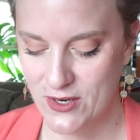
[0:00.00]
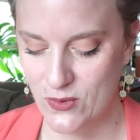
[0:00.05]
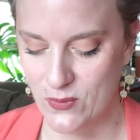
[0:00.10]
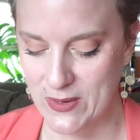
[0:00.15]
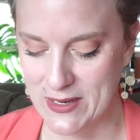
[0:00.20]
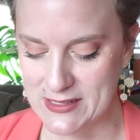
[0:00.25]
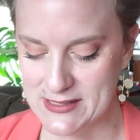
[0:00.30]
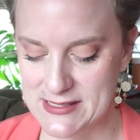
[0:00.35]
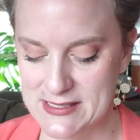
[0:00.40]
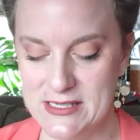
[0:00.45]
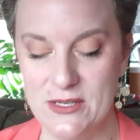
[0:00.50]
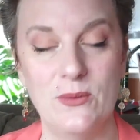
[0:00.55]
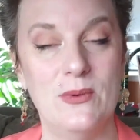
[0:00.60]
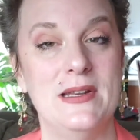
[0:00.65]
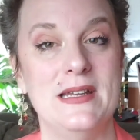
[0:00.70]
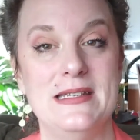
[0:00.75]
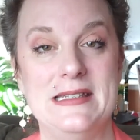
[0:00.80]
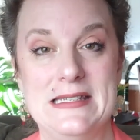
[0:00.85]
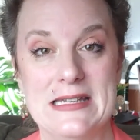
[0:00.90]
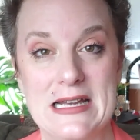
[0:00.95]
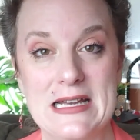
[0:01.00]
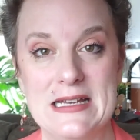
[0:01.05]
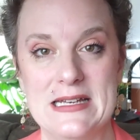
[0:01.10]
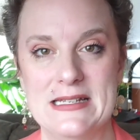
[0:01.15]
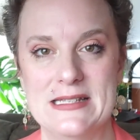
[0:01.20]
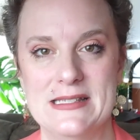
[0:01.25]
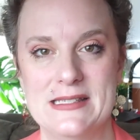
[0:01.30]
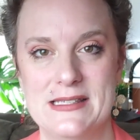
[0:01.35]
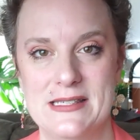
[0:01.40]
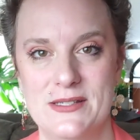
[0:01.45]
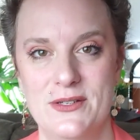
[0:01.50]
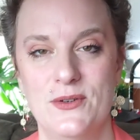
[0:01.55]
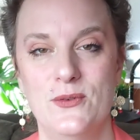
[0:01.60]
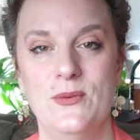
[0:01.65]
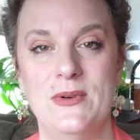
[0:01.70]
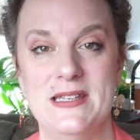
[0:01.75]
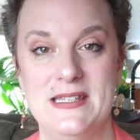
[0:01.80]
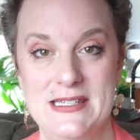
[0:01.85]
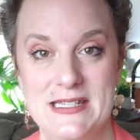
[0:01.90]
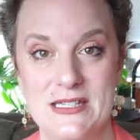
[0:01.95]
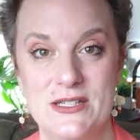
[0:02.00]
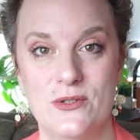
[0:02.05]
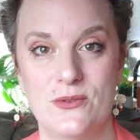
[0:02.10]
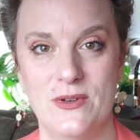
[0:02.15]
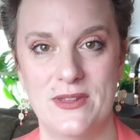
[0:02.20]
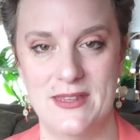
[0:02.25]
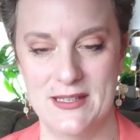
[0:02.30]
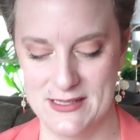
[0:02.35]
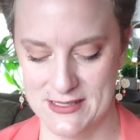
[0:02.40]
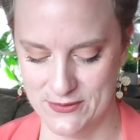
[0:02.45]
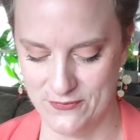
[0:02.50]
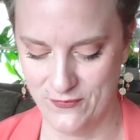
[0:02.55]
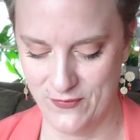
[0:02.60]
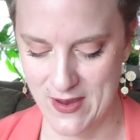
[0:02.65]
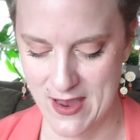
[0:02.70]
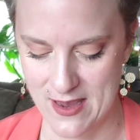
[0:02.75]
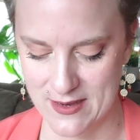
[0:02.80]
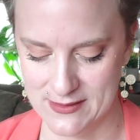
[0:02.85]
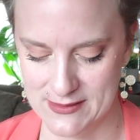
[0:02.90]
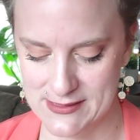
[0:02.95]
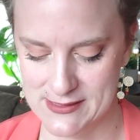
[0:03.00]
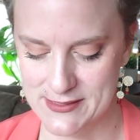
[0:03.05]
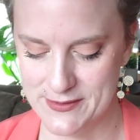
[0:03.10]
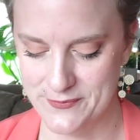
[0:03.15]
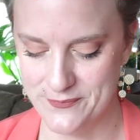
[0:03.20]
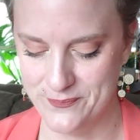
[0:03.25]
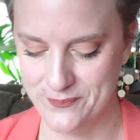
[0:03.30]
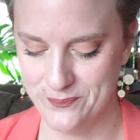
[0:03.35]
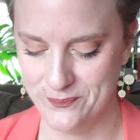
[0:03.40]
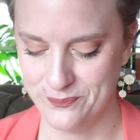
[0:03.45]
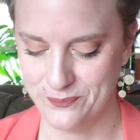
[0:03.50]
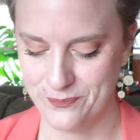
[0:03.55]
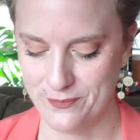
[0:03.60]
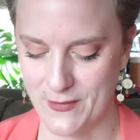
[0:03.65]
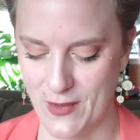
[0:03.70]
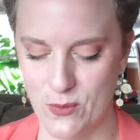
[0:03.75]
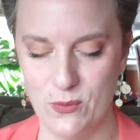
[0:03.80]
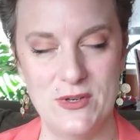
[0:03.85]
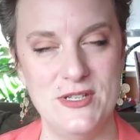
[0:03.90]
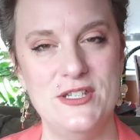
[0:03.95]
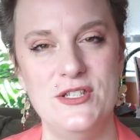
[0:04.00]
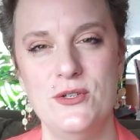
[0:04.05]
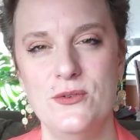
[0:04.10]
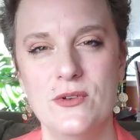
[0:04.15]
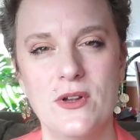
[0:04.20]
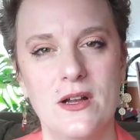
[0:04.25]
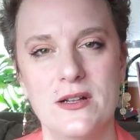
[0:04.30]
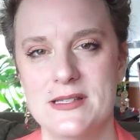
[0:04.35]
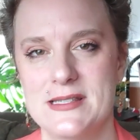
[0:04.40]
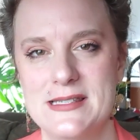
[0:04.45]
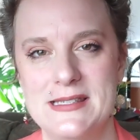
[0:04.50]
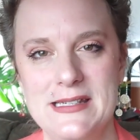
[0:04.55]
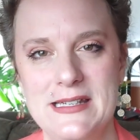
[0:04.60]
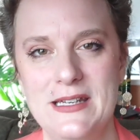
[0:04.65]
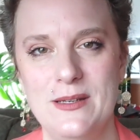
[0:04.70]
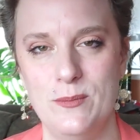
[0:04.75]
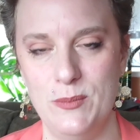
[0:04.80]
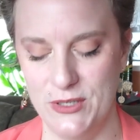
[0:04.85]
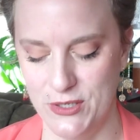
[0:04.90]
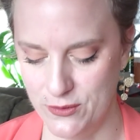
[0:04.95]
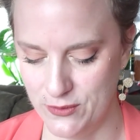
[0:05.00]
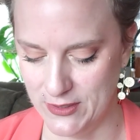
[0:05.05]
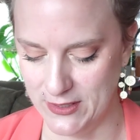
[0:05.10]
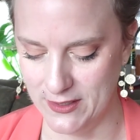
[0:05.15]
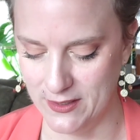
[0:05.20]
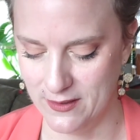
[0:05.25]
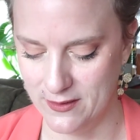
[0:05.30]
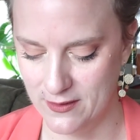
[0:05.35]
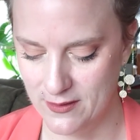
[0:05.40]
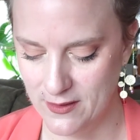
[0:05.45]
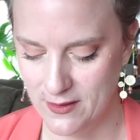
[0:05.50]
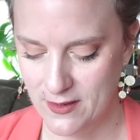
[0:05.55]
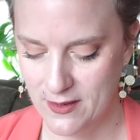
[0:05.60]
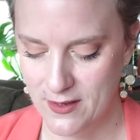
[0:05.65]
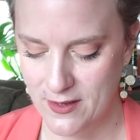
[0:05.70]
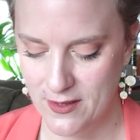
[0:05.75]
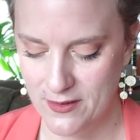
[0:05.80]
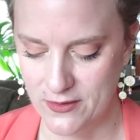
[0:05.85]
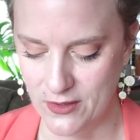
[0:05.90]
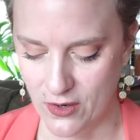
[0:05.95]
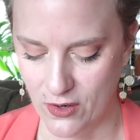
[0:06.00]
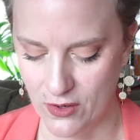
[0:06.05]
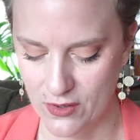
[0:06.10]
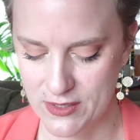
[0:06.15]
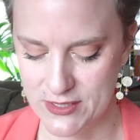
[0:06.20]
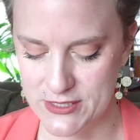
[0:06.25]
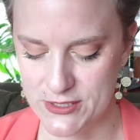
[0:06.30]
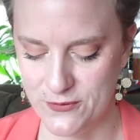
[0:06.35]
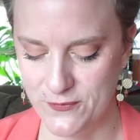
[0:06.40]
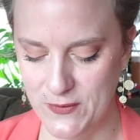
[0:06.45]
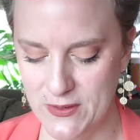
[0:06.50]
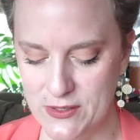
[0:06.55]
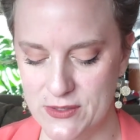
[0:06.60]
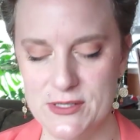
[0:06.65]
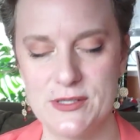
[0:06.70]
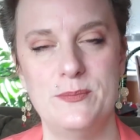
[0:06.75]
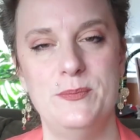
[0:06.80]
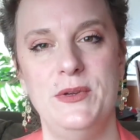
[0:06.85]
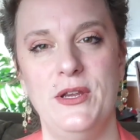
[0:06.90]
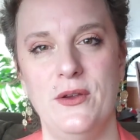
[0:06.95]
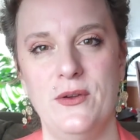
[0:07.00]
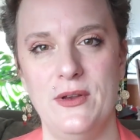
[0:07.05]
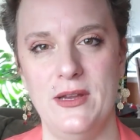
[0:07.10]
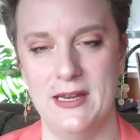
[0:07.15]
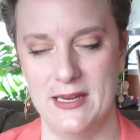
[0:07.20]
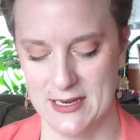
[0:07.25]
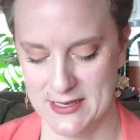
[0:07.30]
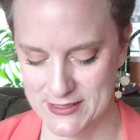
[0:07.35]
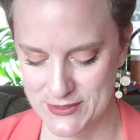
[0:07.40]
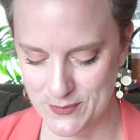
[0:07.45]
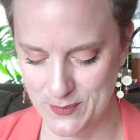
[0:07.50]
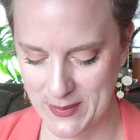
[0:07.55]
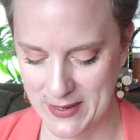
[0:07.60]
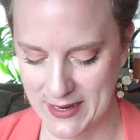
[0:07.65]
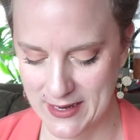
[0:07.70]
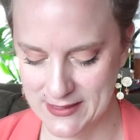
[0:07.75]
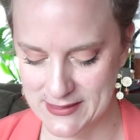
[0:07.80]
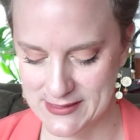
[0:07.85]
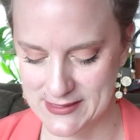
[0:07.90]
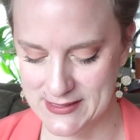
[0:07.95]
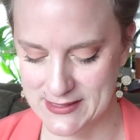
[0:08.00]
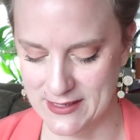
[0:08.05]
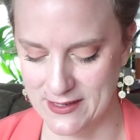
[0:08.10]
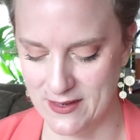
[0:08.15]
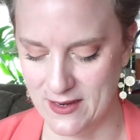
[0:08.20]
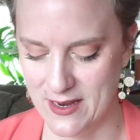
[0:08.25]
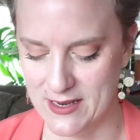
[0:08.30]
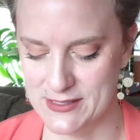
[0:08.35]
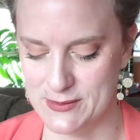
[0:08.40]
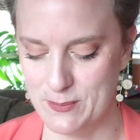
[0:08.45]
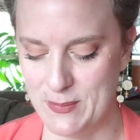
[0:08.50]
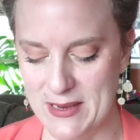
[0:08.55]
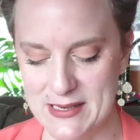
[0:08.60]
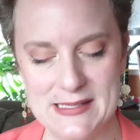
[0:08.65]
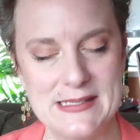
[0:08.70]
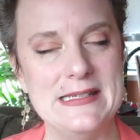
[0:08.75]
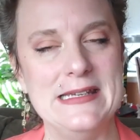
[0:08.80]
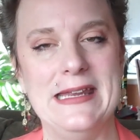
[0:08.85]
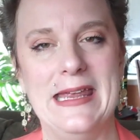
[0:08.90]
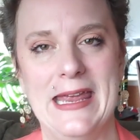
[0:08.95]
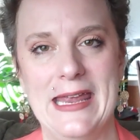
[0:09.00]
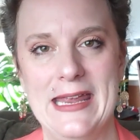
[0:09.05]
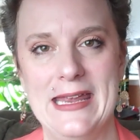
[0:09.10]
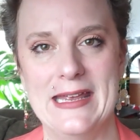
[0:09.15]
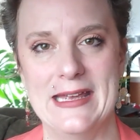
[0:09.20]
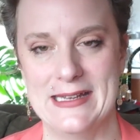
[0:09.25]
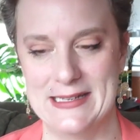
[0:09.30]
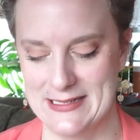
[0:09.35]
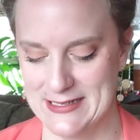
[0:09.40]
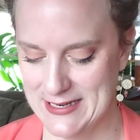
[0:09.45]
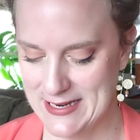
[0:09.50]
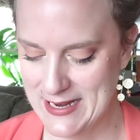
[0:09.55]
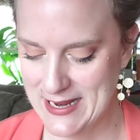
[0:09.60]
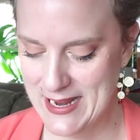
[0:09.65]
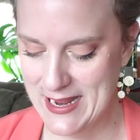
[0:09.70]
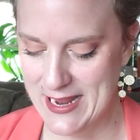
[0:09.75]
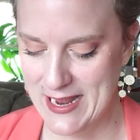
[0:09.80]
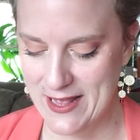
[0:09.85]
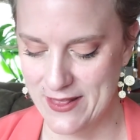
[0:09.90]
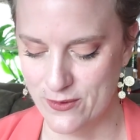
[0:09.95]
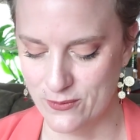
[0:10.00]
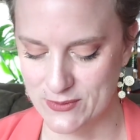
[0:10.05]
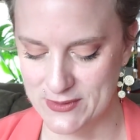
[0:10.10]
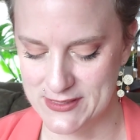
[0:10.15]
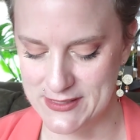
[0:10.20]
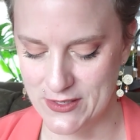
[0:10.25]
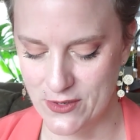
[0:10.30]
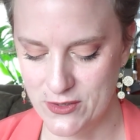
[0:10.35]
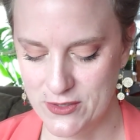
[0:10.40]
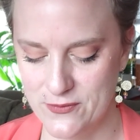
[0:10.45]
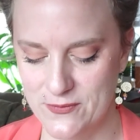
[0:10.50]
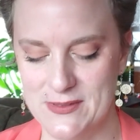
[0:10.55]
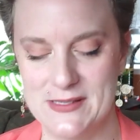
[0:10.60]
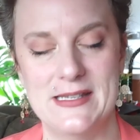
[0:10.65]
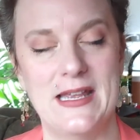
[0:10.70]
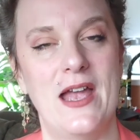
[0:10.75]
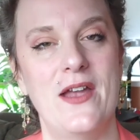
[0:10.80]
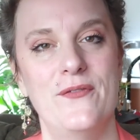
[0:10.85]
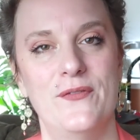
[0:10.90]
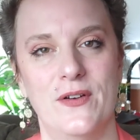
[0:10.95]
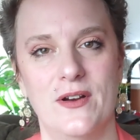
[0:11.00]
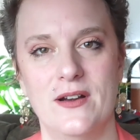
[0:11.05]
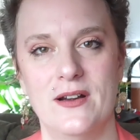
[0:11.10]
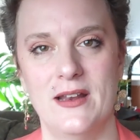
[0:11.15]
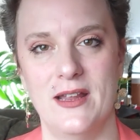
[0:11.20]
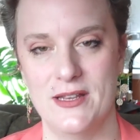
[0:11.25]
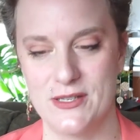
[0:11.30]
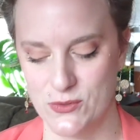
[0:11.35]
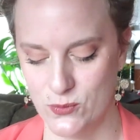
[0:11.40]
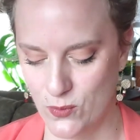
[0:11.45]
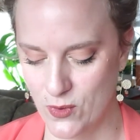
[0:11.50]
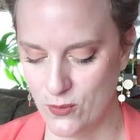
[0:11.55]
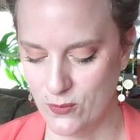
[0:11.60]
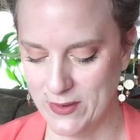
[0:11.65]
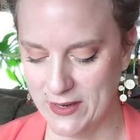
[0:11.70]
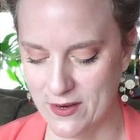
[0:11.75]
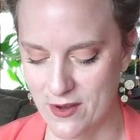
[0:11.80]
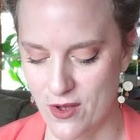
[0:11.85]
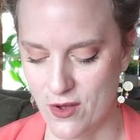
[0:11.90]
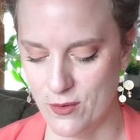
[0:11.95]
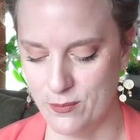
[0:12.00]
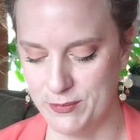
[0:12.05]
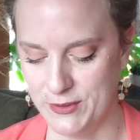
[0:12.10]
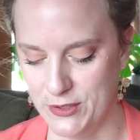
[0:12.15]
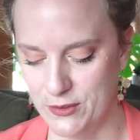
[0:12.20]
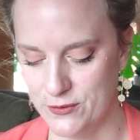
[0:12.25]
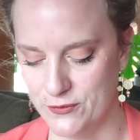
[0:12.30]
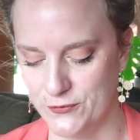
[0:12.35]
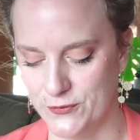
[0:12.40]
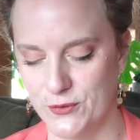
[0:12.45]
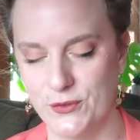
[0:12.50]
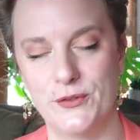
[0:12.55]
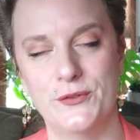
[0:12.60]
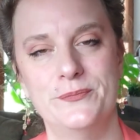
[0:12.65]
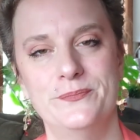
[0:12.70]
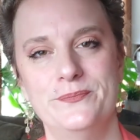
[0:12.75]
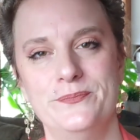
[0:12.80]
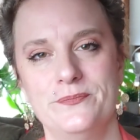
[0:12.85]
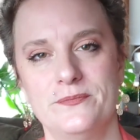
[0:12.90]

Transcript: We can see what it does, we deal with its effects. We do not see beauty. The artist feels beauty and depicts it as best he can, and the result of his effort is what we call beautiful.